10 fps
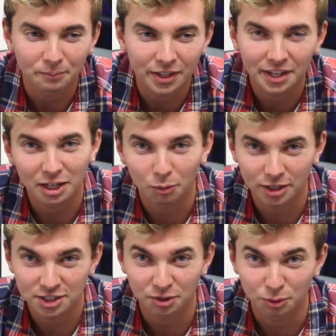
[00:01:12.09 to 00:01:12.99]
And then he
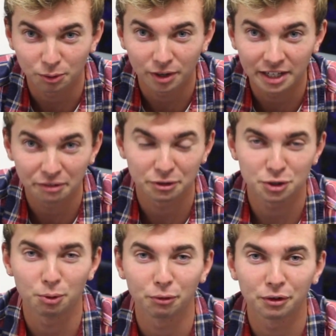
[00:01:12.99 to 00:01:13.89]
went to a different
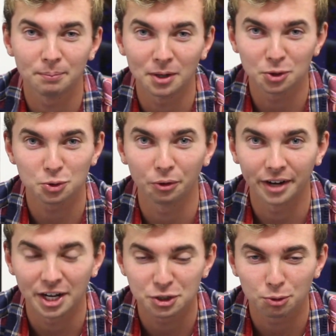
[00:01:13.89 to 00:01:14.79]
school for middle school and
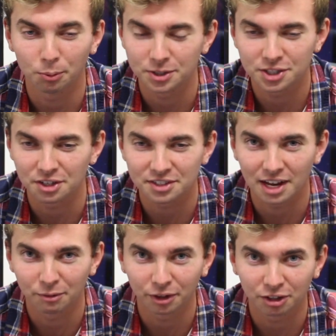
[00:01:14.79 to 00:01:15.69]
high school. We still
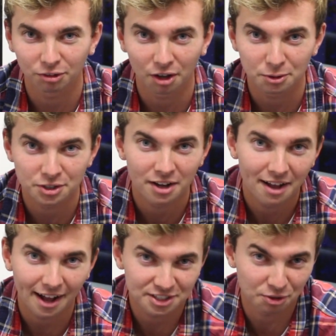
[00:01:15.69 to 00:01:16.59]
stayed really close.
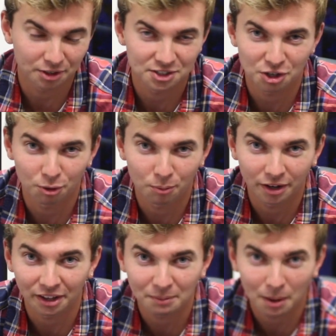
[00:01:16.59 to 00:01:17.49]
I still consider him
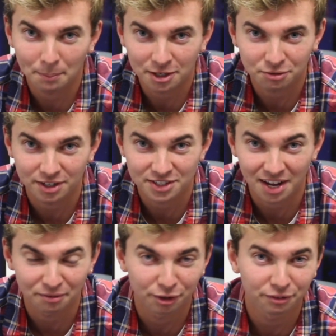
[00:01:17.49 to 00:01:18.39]
one of like my best friends
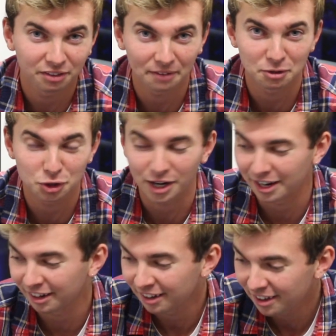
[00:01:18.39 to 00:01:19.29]
ever. Love you,
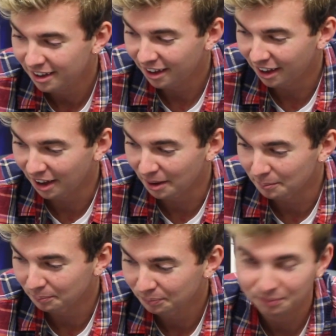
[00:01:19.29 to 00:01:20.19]
Shane.
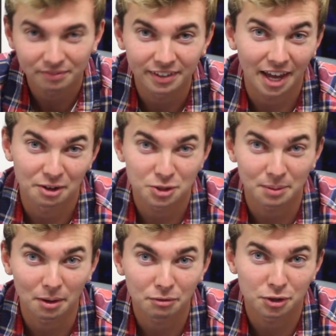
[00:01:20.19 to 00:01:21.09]
Yeah, he was
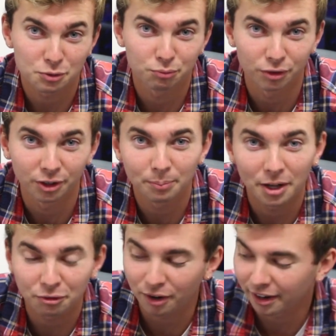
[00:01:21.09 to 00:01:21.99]
like my first real
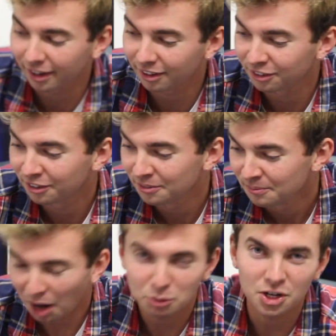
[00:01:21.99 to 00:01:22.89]
best friend, I guess.
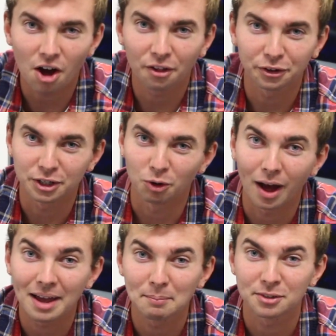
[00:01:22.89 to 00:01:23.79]
How tall are you?
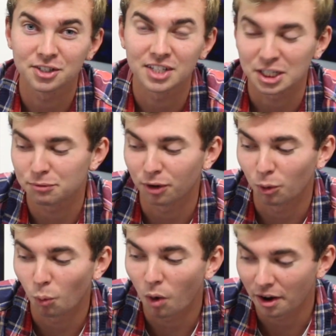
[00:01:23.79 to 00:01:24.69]
I am
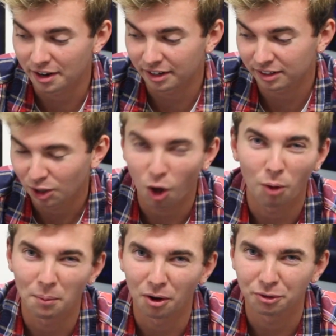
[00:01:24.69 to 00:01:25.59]
6'1",
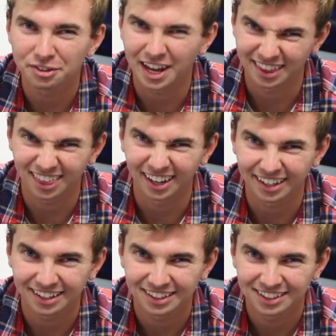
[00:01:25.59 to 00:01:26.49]
almost, I
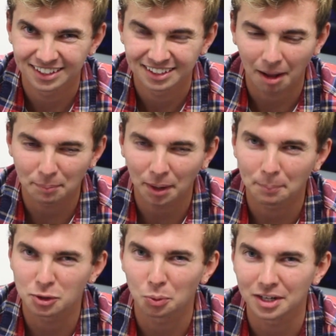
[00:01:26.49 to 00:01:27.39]
think. I'm like
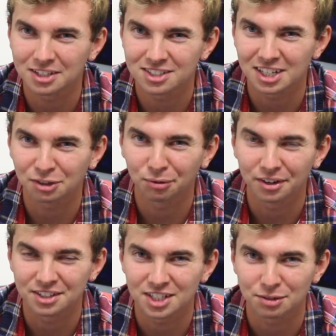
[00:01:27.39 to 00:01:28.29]
between 6
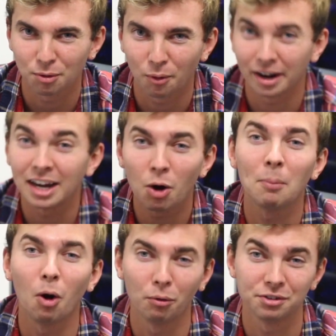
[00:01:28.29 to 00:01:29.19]
foot and 6'1". I know
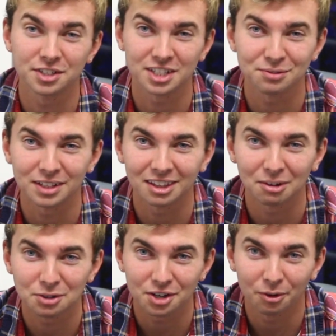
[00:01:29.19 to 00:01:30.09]
I'm over 6 feet
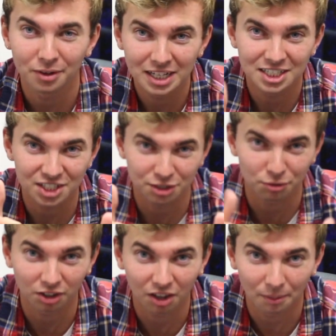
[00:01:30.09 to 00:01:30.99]
though, so 6
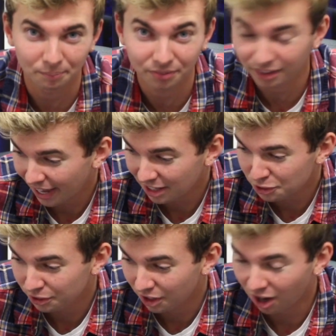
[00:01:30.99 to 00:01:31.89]
foot club.
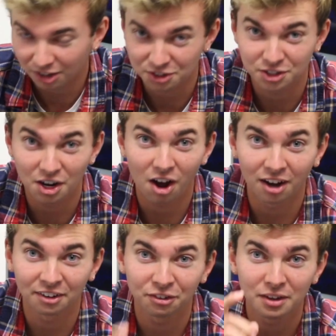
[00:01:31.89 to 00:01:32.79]
Cats or dogs?
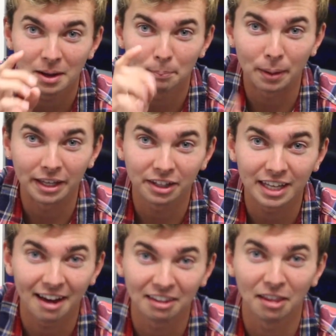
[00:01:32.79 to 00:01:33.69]
Dogs.
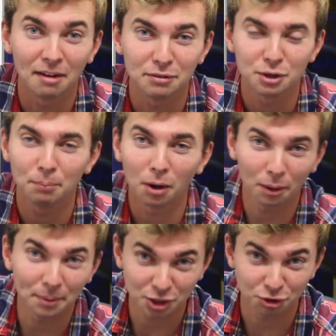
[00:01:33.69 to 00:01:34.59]
Bailey, I love you.
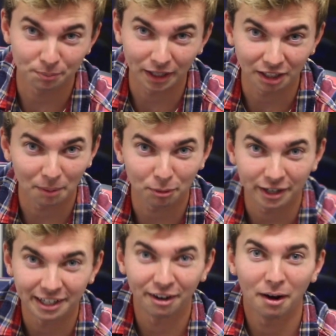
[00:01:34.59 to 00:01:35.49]
Pull a picture of Bailey up
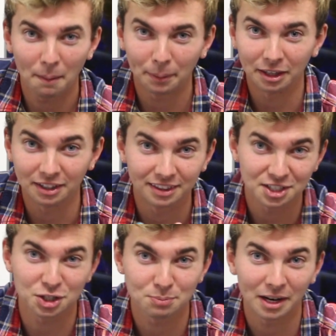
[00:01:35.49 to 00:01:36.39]
right here. Bailey,
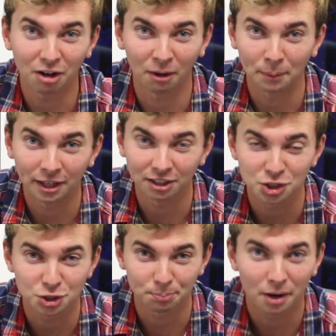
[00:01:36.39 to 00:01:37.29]
this is my dog Bailey.
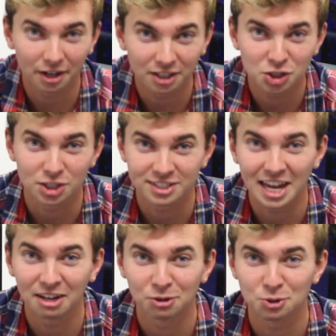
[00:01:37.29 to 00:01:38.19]
She's a pug, she's
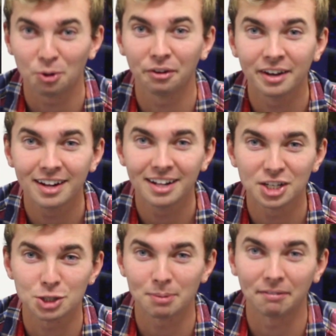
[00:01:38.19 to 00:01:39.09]
10 years old.
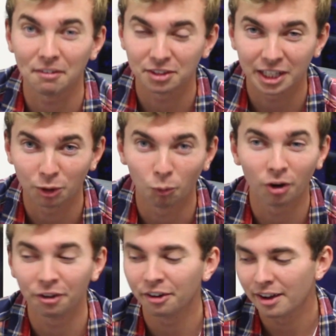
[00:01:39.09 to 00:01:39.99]
She's my favorite thing in the
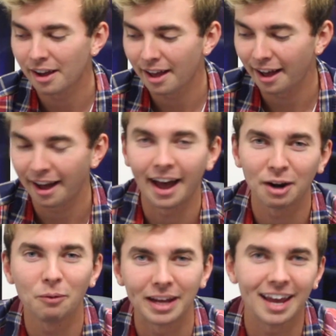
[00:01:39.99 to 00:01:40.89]
world. I
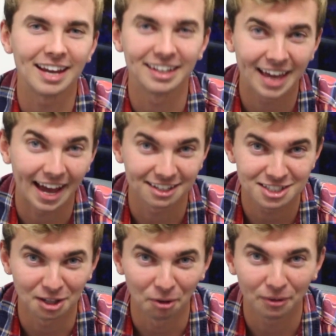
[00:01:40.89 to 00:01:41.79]
don't hate
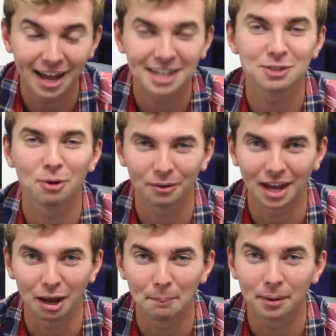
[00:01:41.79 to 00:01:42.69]
cats though. Cats are
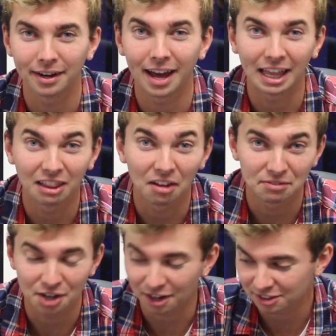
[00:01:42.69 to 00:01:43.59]
okay, but I
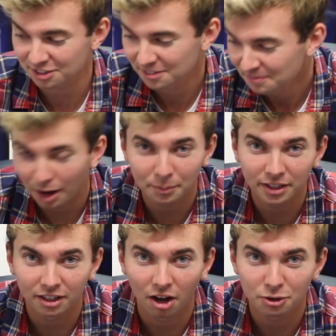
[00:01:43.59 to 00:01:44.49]
love dogs. How
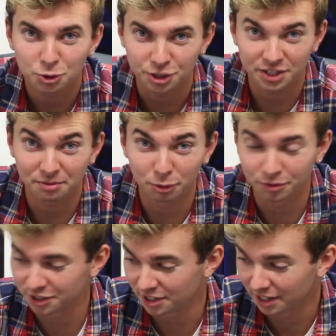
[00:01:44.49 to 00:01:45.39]
many countries have you
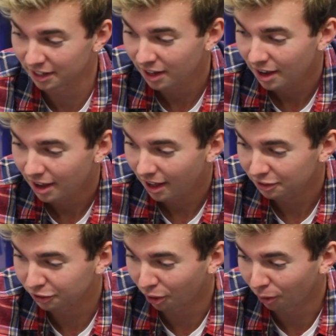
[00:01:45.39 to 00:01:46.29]
visited?
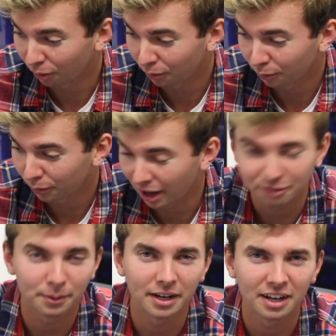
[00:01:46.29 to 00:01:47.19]
So
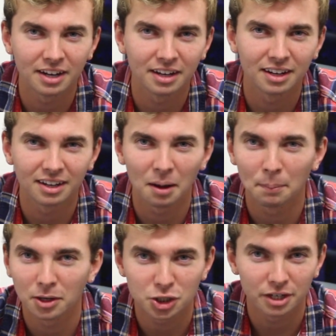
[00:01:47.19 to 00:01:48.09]
I've been in a
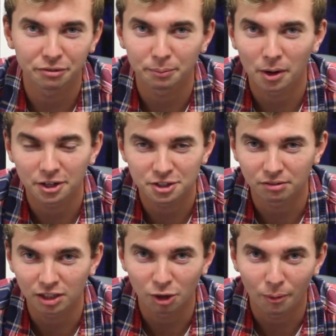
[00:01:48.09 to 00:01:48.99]
bunch of different parts
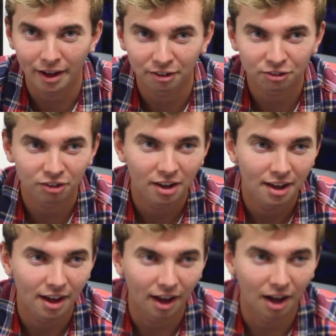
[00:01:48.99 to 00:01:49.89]
of the US.
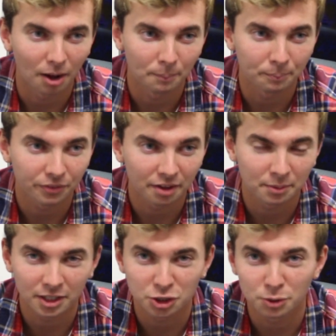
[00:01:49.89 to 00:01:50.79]
I've
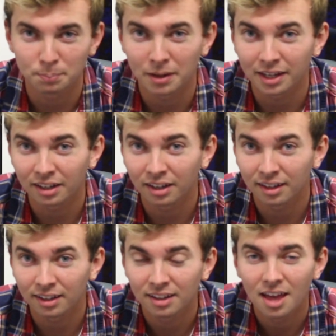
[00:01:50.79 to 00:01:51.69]
been to
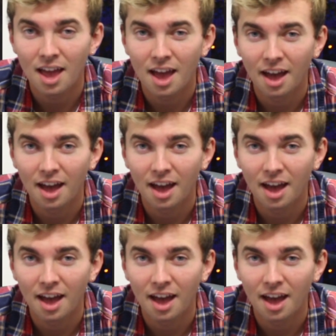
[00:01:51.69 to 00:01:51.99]
Jamaica.